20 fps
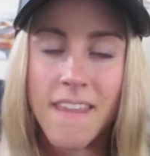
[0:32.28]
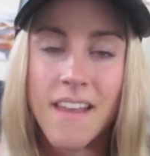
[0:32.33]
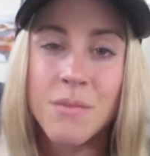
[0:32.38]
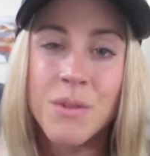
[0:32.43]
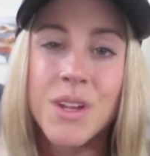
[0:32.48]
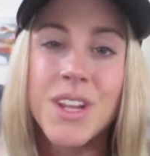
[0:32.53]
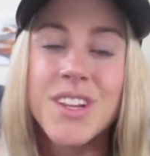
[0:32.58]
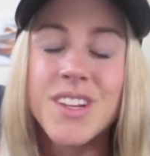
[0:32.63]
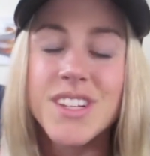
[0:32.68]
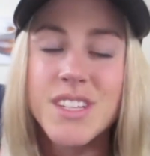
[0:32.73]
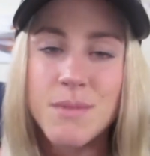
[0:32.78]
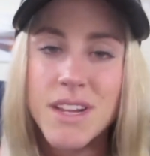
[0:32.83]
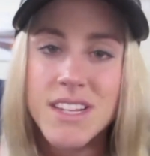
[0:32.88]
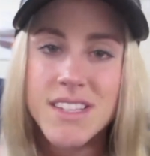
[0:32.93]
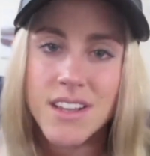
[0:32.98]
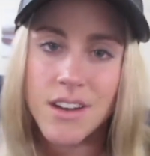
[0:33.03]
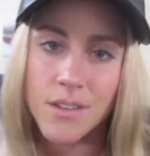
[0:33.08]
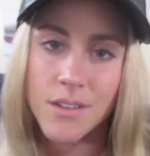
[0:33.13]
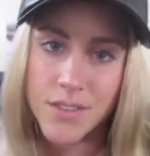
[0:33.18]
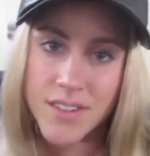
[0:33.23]
I'm going to use
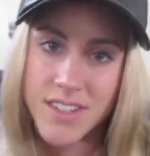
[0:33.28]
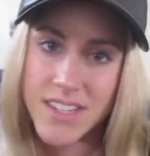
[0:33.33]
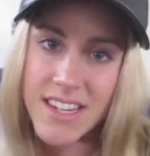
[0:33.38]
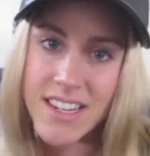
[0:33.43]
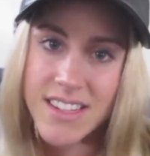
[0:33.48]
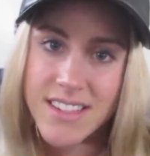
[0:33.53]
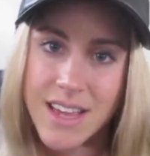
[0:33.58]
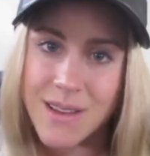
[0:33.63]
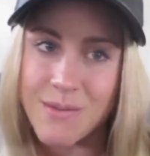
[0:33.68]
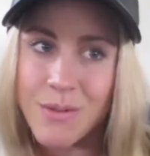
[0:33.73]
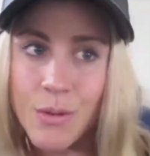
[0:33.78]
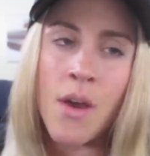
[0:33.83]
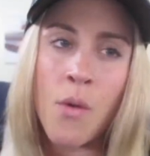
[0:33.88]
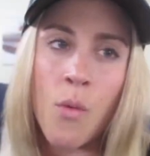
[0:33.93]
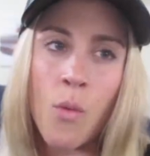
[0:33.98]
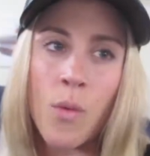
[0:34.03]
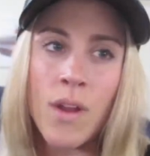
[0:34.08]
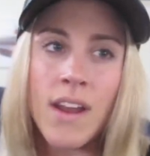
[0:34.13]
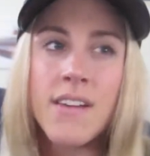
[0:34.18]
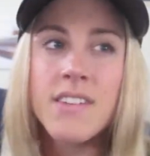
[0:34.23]
myself as an example.
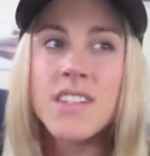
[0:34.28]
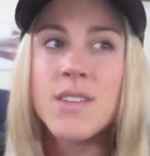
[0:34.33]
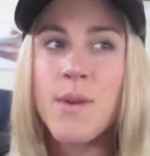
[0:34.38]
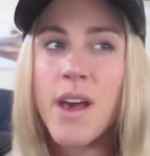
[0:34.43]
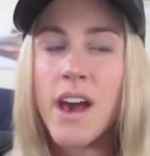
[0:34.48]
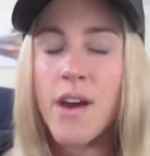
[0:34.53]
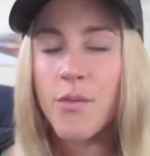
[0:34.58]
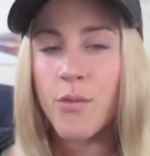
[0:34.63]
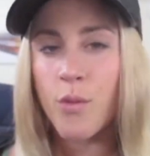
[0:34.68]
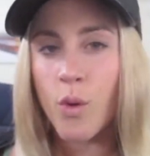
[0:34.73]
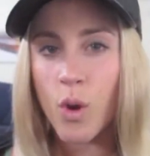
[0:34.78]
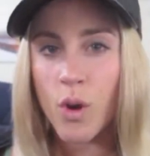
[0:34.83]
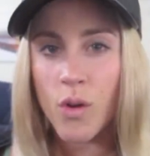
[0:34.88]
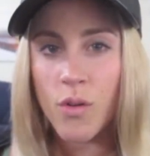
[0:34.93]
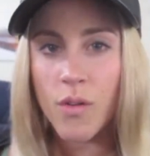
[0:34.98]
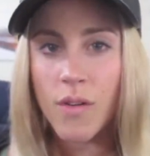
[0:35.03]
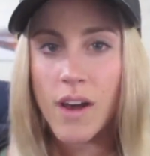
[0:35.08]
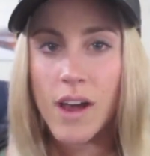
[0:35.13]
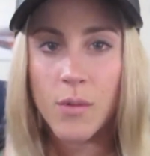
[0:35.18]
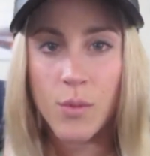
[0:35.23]
When I was about 4
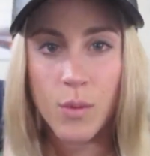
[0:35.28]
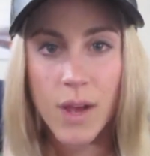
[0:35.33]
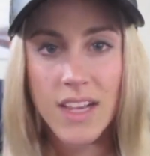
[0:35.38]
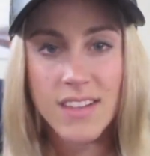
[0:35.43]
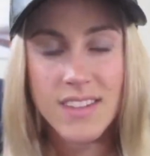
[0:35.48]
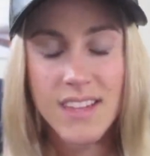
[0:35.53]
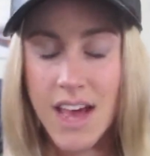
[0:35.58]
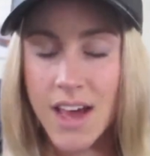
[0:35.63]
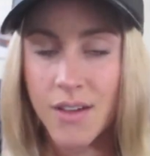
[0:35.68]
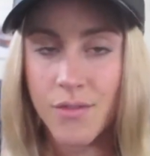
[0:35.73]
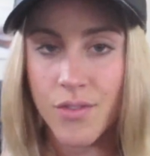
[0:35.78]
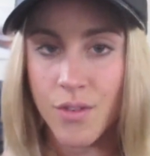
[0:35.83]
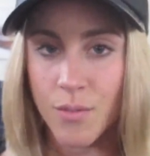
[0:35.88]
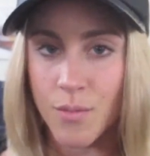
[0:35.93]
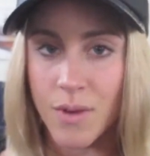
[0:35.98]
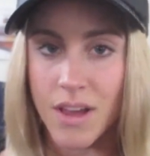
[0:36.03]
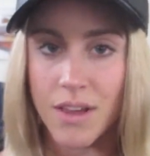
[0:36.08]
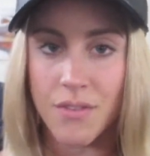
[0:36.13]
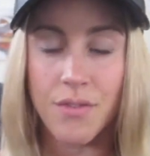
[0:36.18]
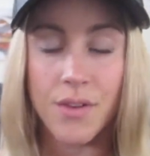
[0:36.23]
or 5 weeks out
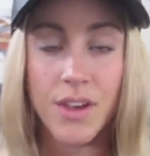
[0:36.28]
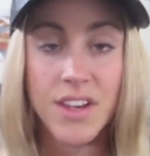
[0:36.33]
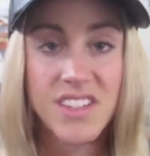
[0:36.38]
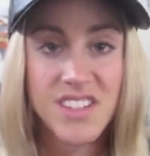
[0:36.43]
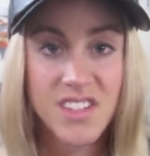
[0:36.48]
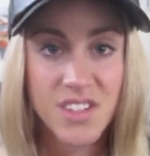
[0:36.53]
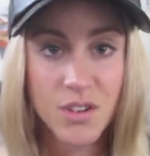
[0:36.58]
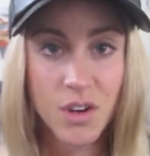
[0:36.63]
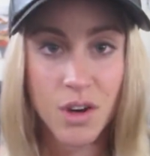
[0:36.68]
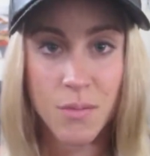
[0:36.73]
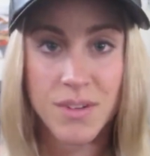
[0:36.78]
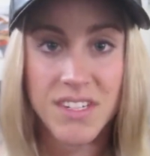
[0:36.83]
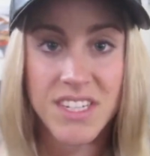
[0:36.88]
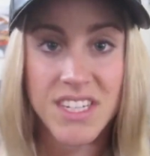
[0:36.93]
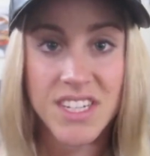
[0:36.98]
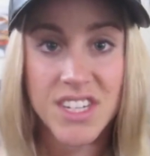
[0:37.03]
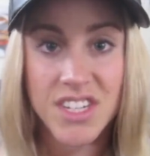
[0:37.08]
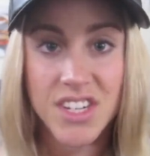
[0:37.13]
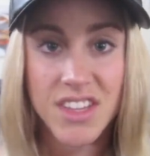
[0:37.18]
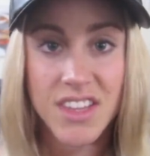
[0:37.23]
from my first
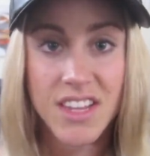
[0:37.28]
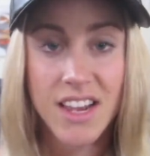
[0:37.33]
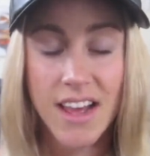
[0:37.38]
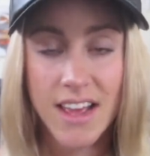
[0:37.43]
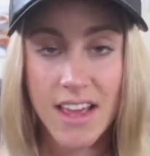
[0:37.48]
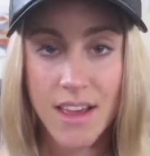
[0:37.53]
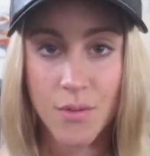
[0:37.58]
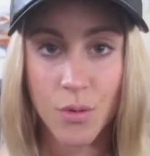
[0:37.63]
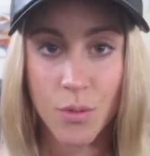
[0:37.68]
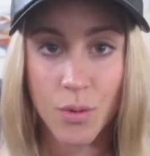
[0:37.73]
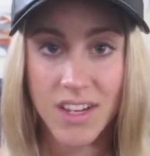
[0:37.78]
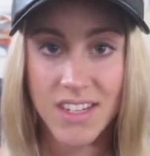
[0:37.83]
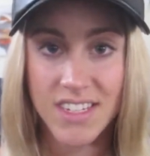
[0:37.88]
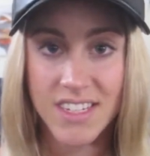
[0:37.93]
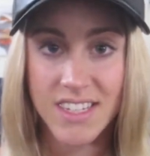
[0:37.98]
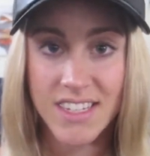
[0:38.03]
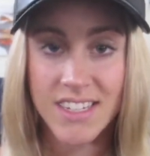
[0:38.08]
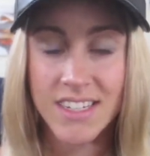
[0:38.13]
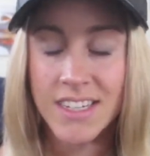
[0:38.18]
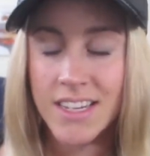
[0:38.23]
competition that I ever
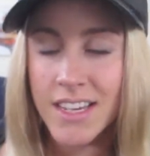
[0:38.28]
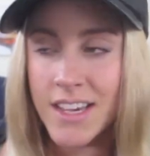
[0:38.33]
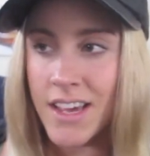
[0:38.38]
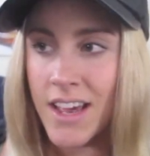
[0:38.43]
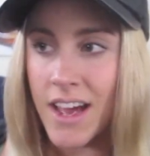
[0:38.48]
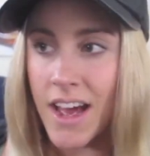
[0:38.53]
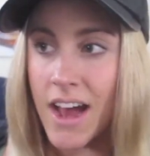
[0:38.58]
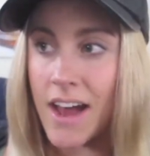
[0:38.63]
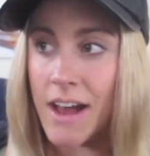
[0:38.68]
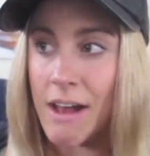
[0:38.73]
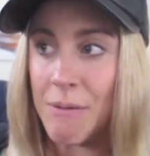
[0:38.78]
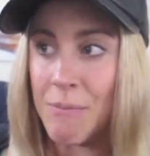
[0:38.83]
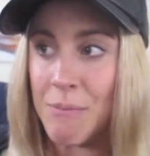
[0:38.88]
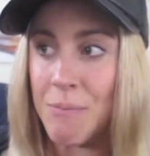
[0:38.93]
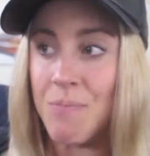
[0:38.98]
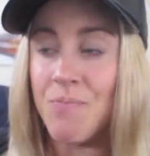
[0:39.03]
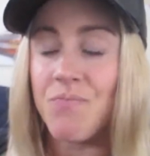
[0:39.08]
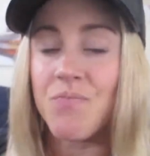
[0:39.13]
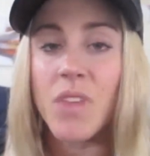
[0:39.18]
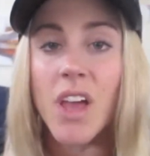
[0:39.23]
went in,
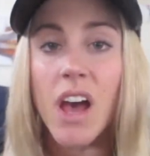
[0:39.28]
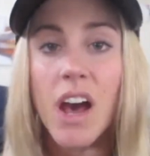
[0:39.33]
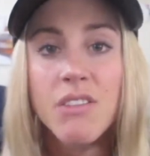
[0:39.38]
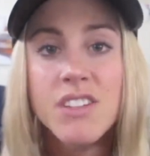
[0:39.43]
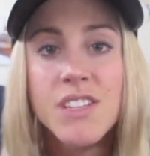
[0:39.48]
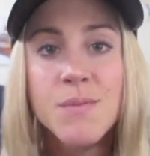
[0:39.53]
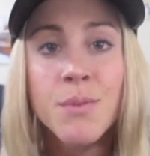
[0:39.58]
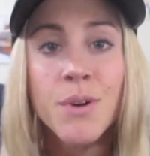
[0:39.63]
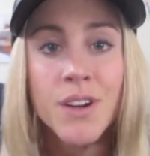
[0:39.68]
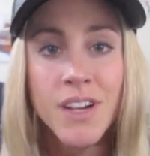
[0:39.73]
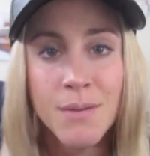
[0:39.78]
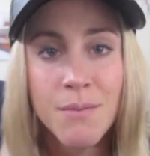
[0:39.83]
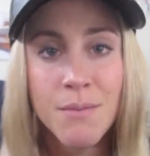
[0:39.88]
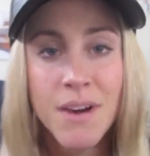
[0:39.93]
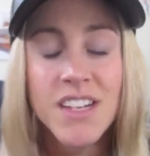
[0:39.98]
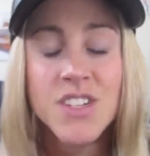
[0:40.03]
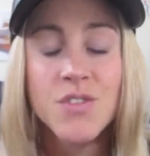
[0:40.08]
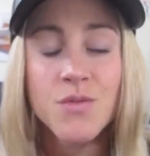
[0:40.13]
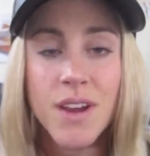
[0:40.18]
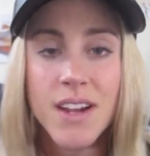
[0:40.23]
I was pretty
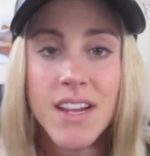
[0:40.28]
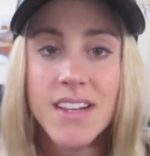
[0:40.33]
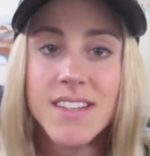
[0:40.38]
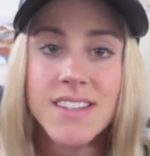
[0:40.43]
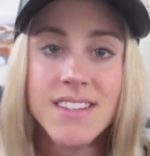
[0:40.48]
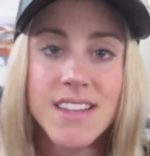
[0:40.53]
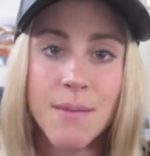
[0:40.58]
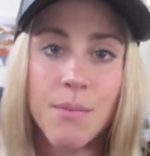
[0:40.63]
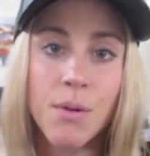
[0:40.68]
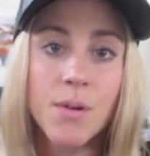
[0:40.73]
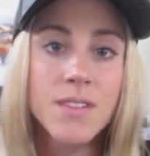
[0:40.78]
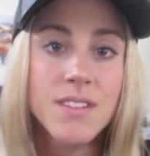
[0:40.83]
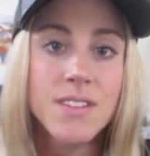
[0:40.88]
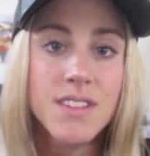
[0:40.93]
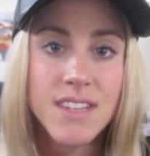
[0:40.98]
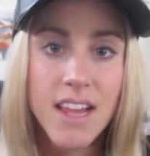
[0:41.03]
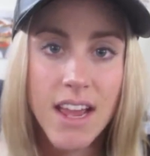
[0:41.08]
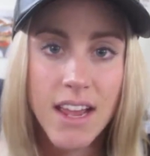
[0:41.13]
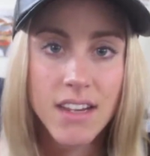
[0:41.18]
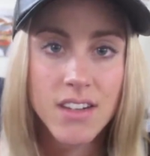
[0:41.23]
much ready to step on
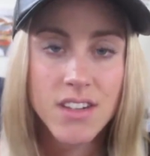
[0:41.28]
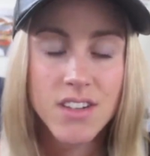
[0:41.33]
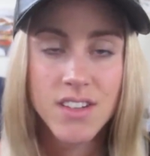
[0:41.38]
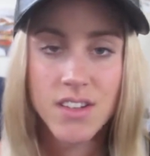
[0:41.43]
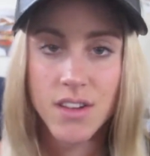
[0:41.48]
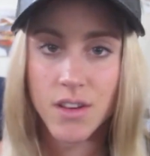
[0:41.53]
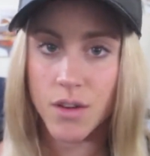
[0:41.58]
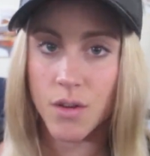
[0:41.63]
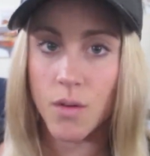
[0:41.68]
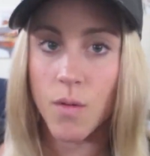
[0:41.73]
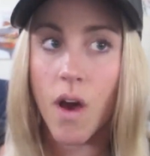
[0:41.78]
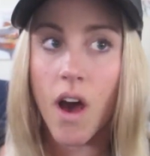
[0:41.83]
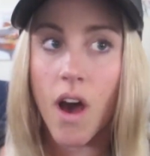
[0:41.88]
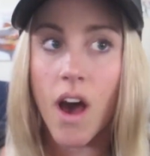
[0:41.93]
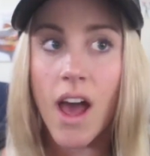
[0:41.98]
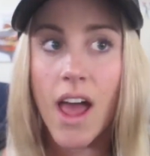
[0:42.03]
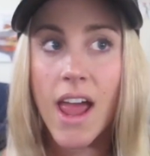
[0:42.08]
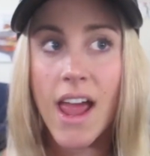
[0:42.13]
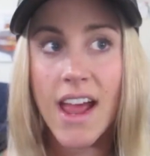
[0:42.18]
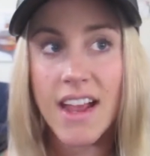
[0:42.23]
stage. So
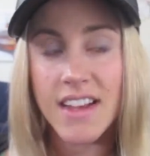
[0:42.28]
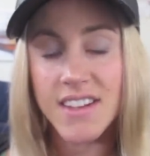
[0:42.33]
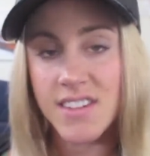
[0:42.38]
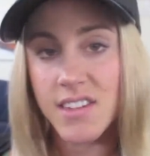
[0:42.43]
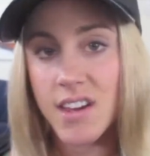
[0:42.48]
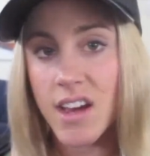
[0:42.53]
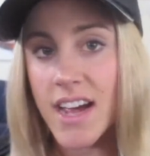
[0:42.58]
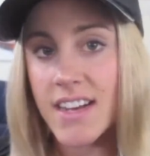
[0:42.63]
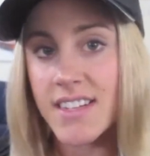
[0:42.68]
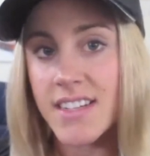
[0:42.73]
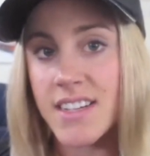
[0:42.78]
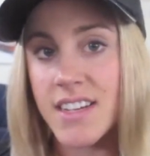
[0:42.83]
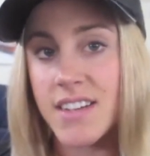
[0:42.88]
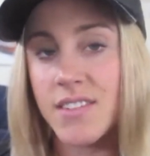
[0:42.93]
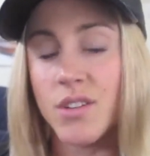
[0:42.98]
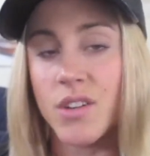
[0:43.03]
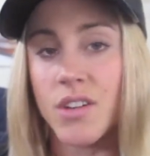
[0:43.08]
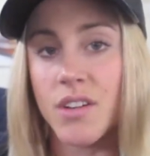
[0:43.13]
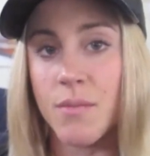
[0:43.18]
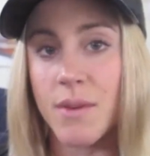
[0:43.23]
I had
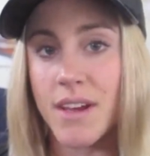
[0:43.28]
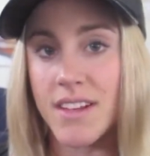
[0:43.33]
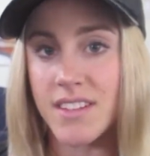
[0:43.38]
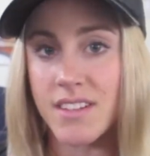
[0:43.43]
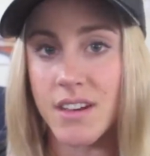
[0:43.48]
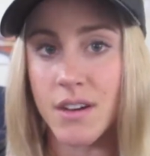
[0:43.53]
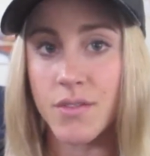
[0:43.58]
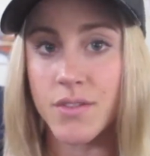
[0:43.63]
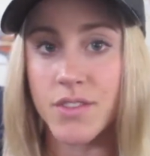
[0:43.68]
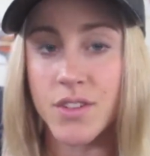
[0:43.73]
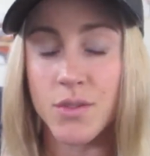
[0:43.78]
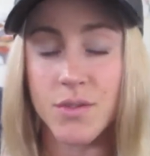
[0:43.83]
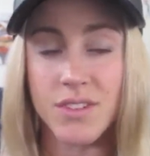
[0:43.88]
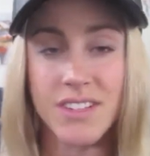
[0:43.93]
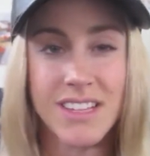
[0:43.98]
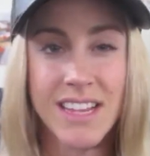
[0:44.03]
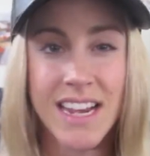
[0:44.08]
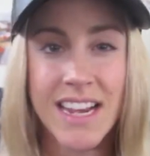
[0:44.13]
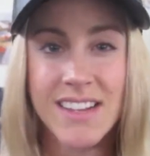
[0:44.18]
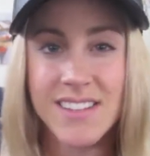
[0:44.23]
dieted, gotten myself to
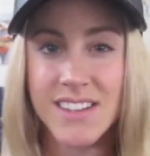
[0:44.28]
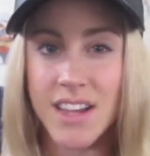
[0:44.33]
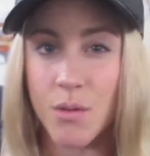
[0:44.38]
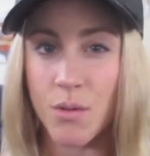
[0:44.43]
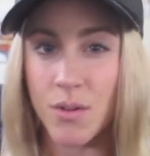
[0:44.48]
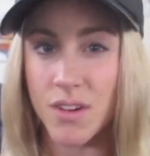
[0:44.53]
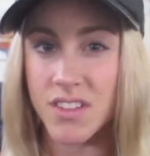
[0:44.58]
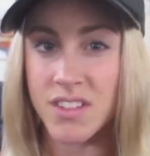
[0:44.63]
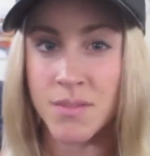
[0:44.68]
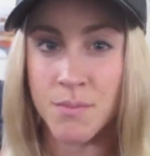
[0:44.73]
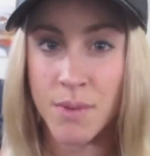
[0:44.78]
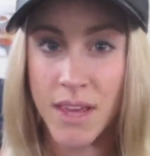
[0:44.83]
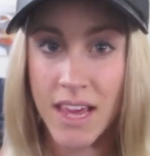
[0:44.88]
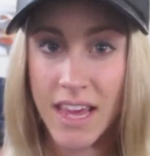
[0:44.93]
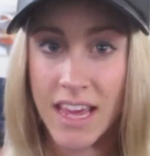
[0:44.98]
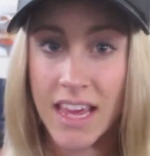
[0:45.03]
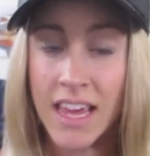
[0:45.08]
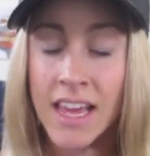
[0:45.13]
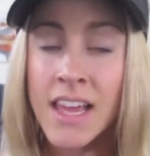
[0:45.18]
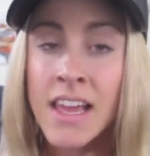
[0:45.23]
as lean as I wanted to
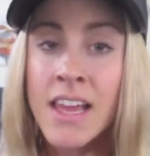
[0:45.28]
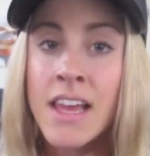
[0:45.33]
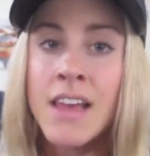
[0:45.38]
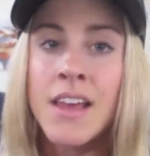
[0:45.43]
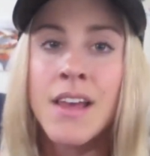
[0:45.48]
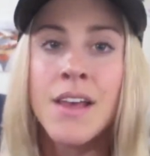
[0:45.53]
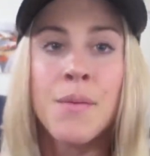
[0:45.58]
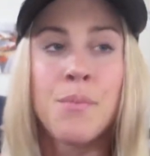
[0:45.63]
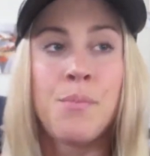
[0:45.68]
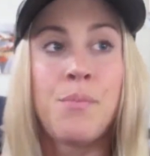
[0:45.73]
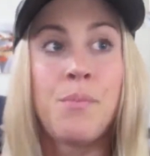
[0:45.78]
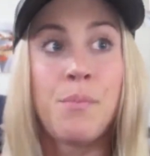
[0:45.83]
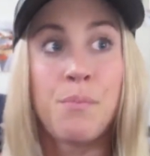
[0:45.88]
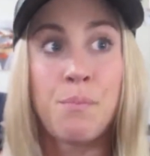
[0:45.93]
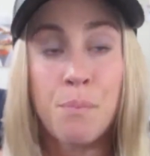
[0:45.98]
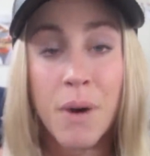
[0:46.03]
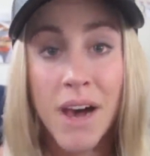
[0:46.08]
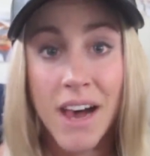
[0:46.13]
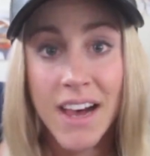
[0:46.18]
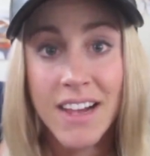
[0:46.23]
be,
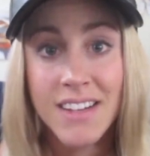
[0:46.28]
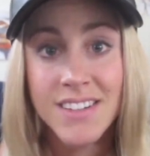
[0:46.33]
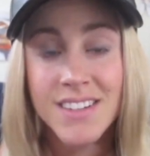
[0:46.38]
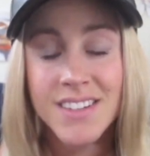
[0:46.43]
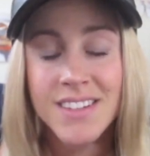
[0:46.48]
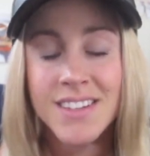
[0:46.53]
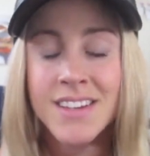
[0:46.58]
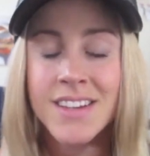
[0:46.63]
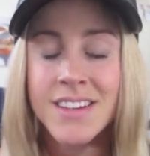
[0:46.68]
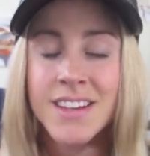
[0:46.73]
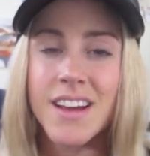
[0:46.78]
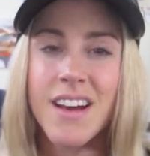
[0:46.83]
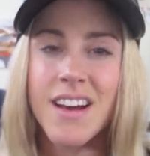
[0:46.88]
but